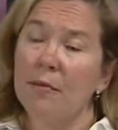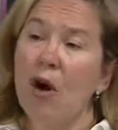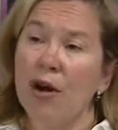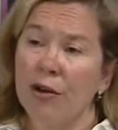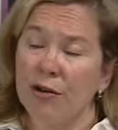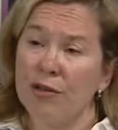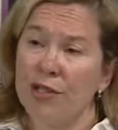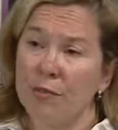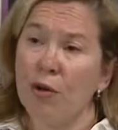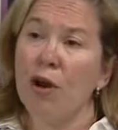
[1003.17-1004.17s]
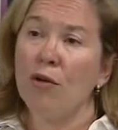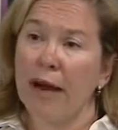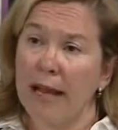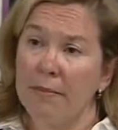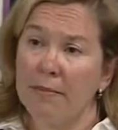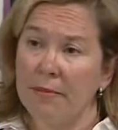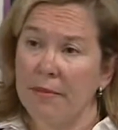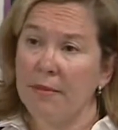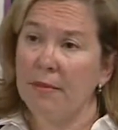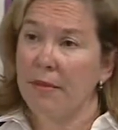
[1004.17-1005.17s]
Partners Program
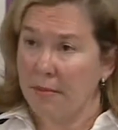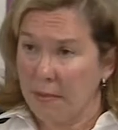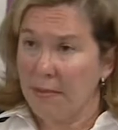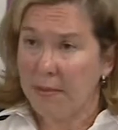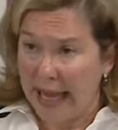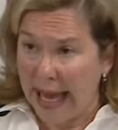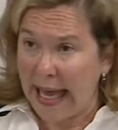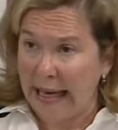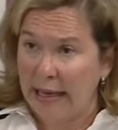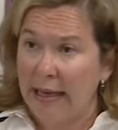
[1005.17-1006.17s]
began.